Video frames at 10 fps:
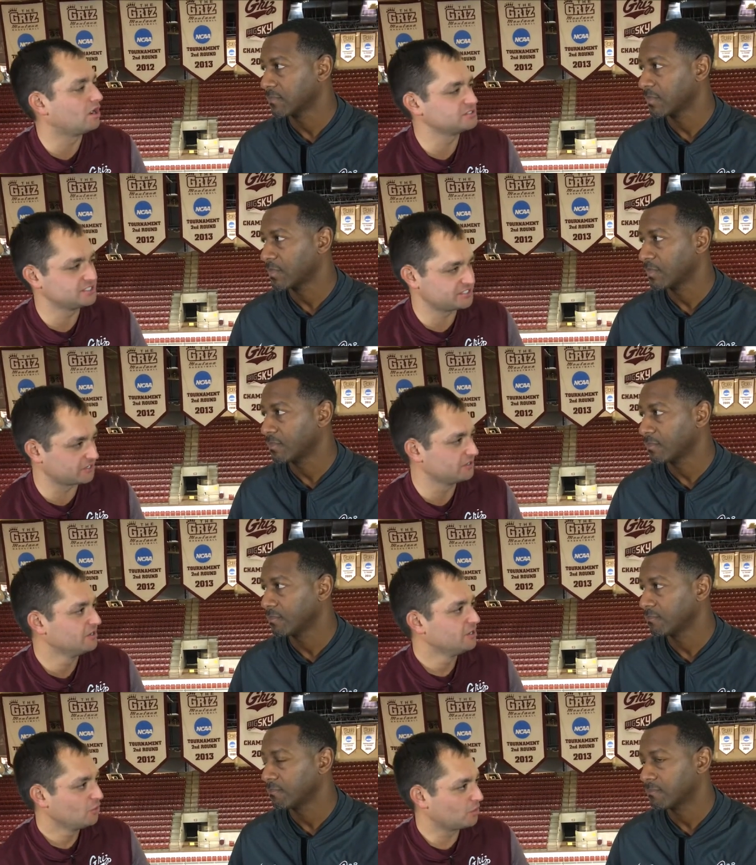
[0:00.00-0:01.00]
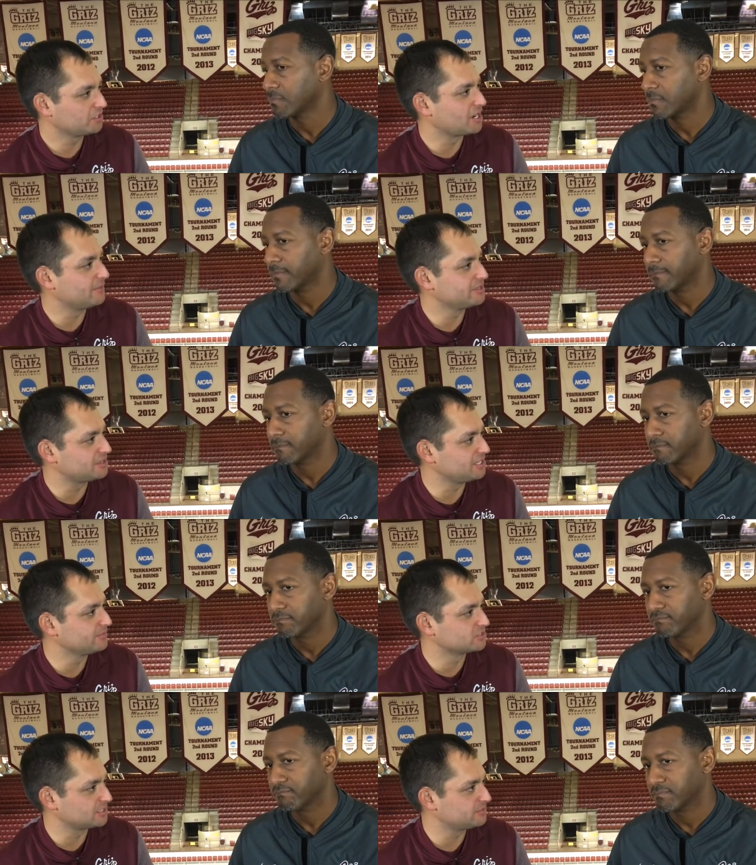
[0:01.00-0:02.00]
Speaker 1: walls is there one common
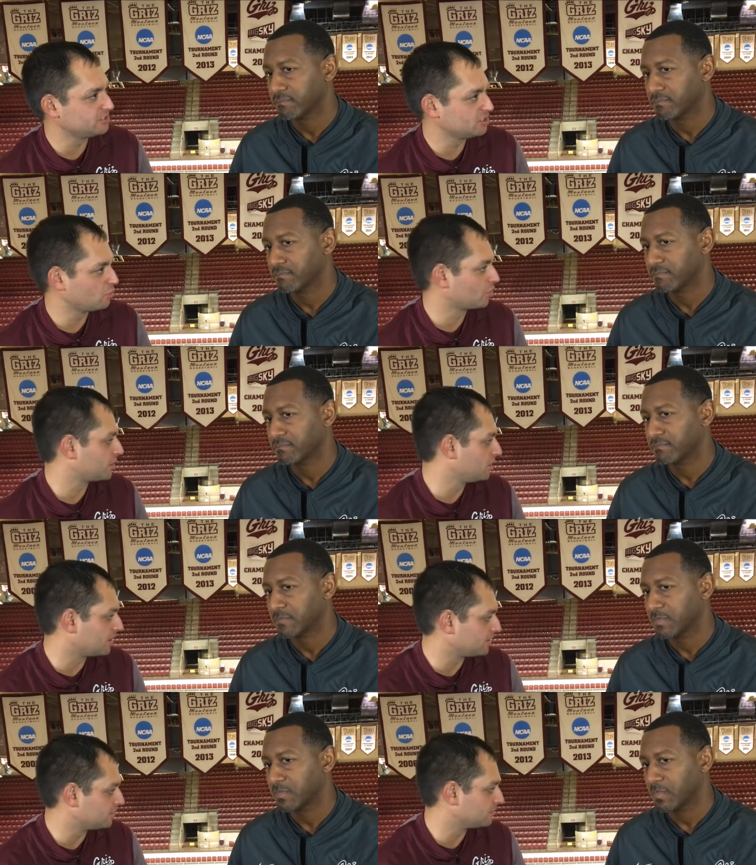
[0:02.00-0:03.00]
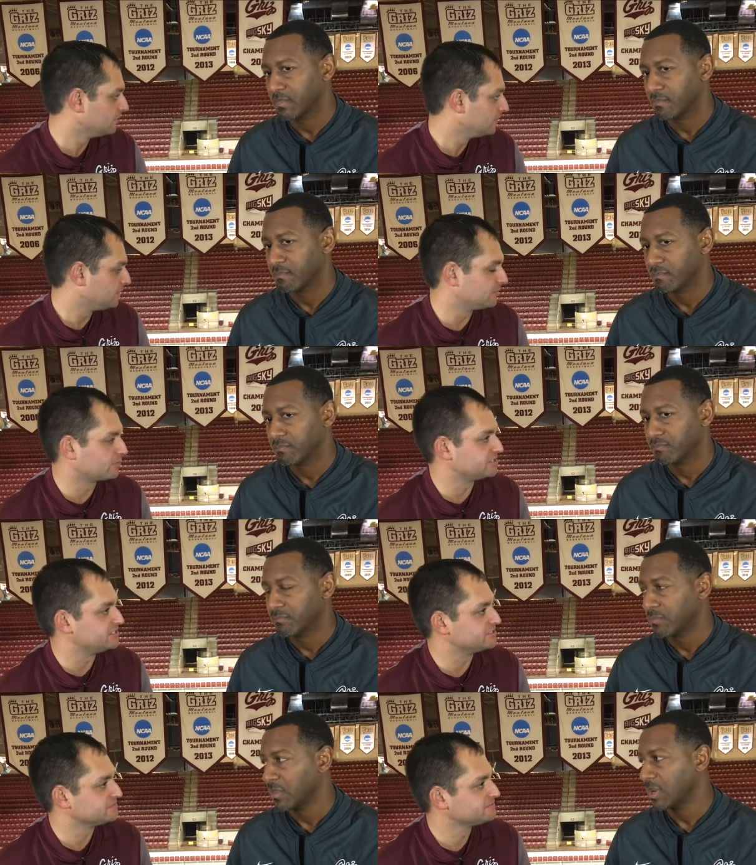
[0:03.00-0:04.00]
theme or something that you're working on here in the
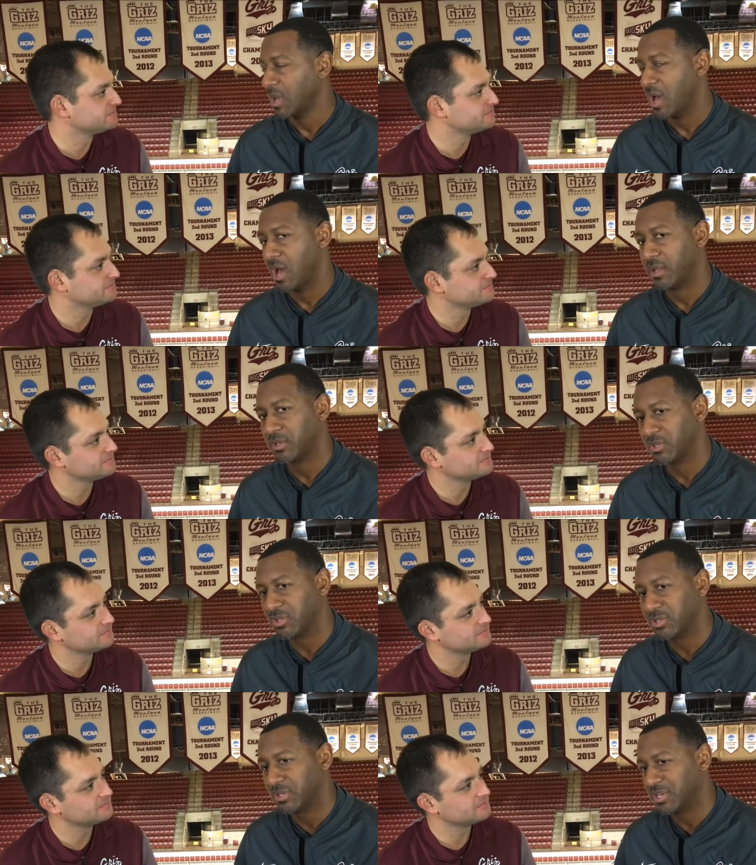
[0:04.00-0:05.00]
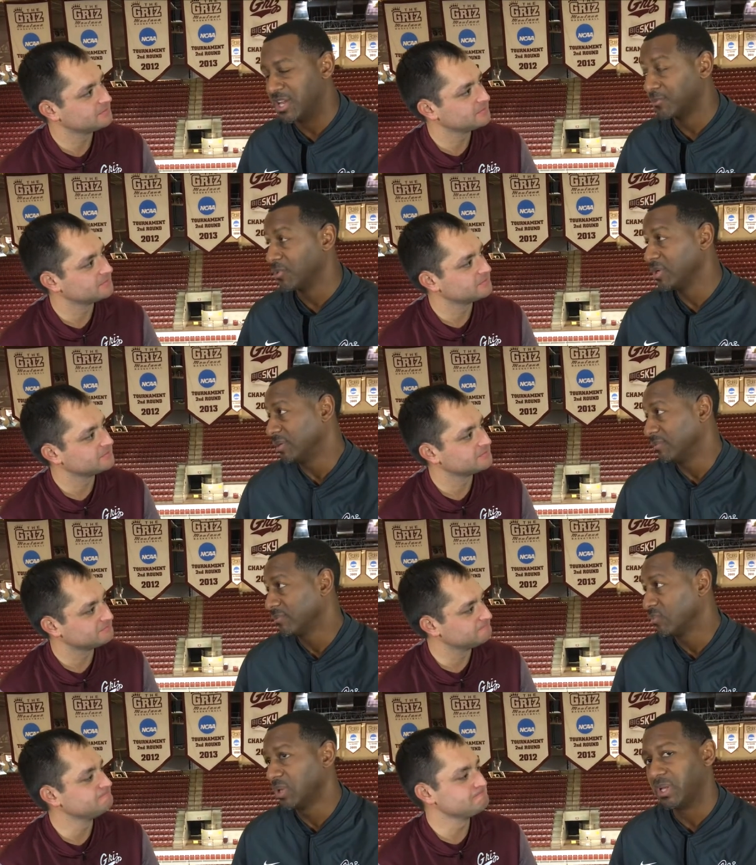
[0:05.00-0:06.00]
preseason uh, the desperation
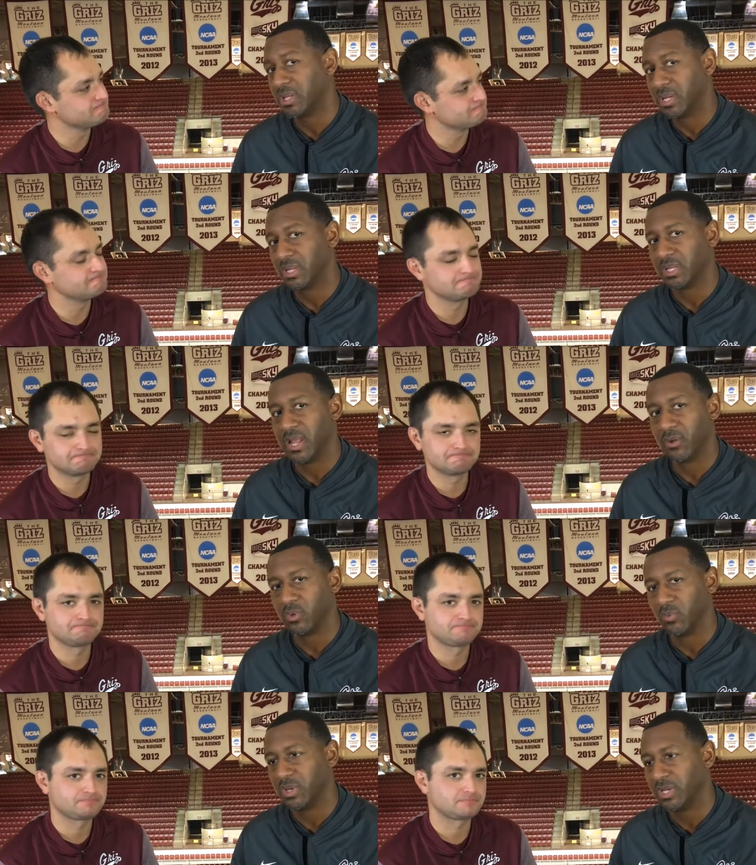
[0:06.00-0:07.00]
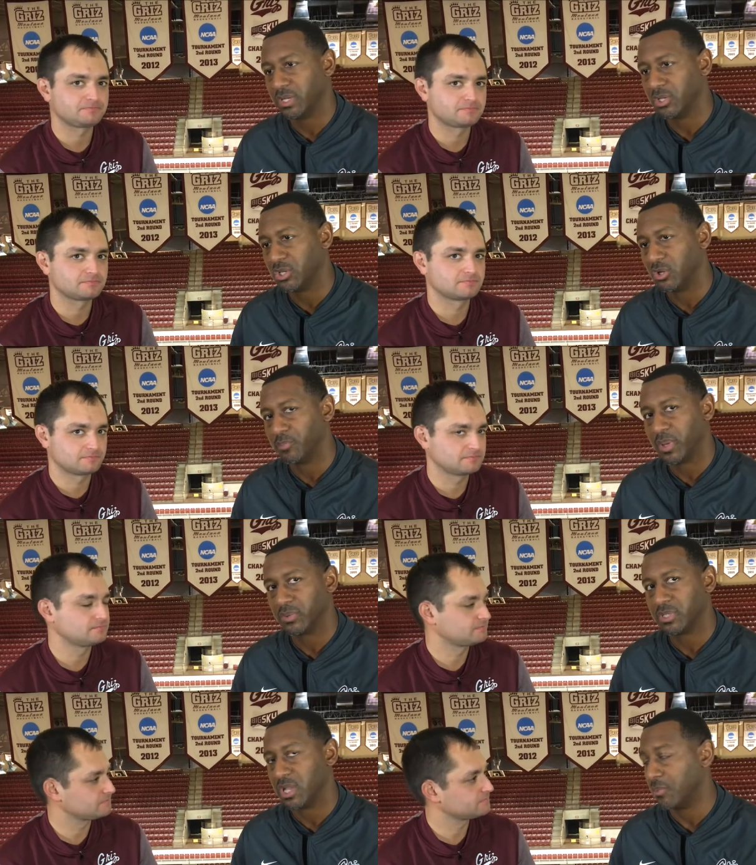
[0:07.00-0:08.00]
Speaker 2: really at the end of the day we, we need to continue to play
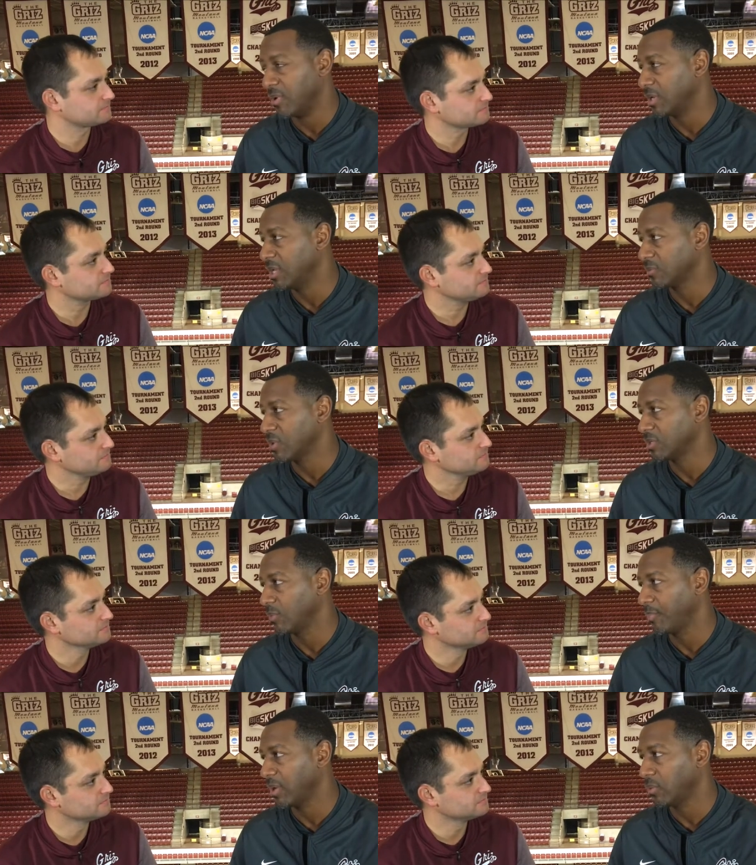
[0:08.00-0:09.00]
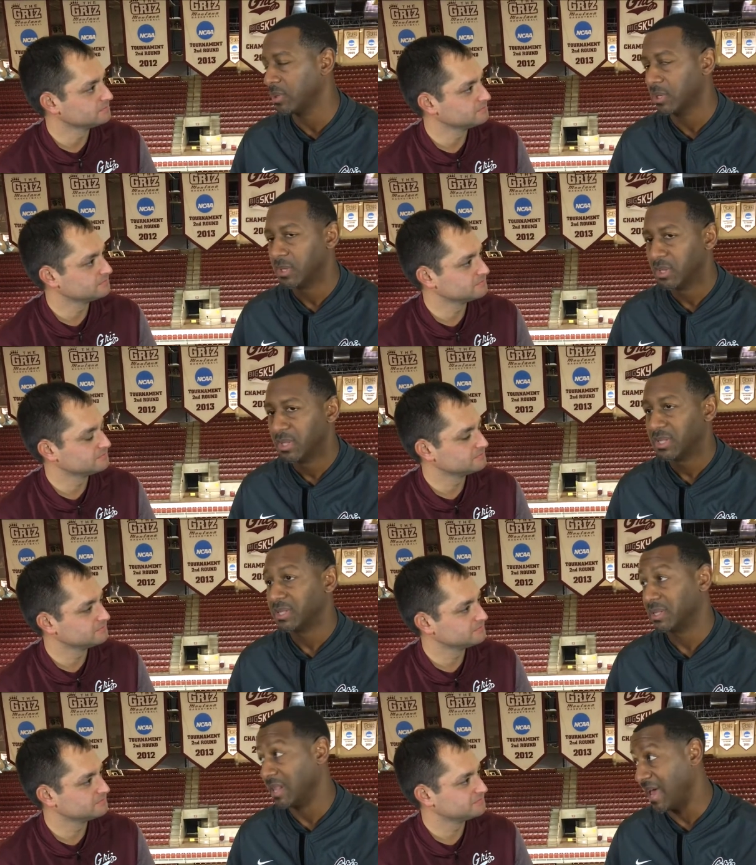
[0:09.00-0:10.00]
with the same amount of desperation we played with
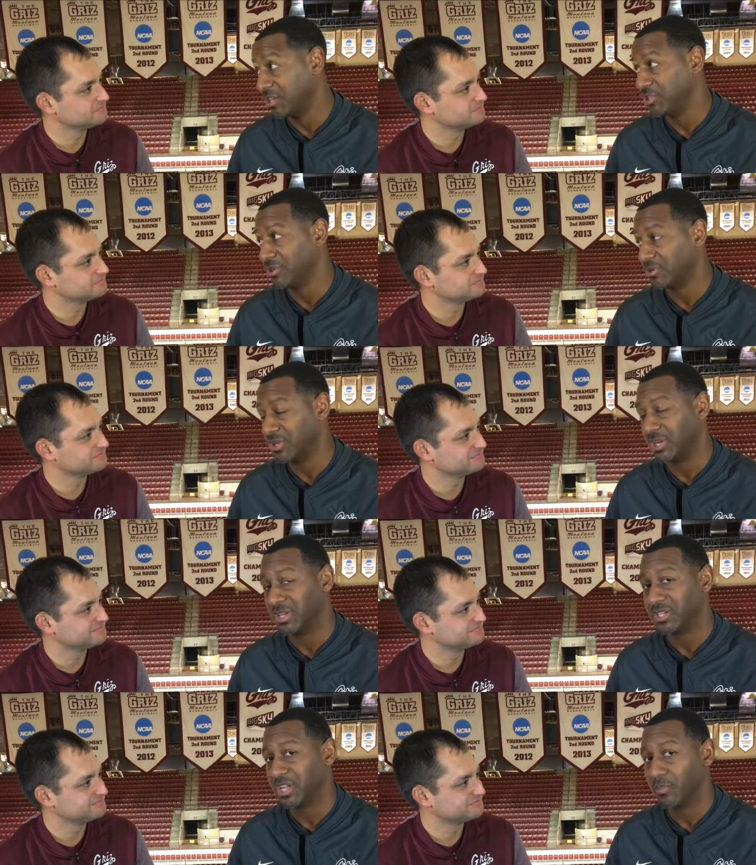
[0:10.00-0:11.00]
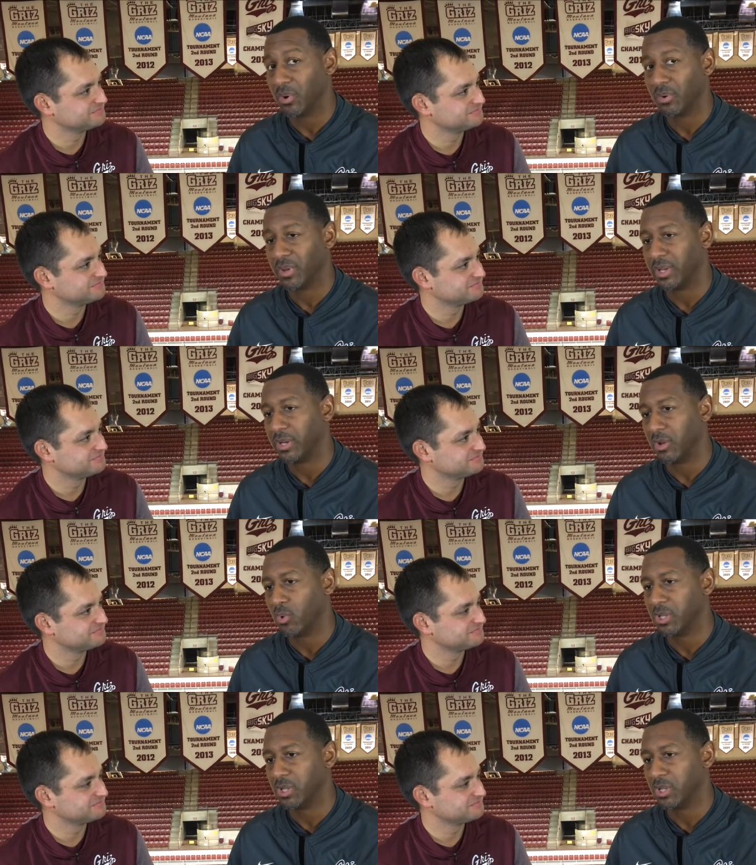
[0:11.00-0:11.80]
last year in december and, and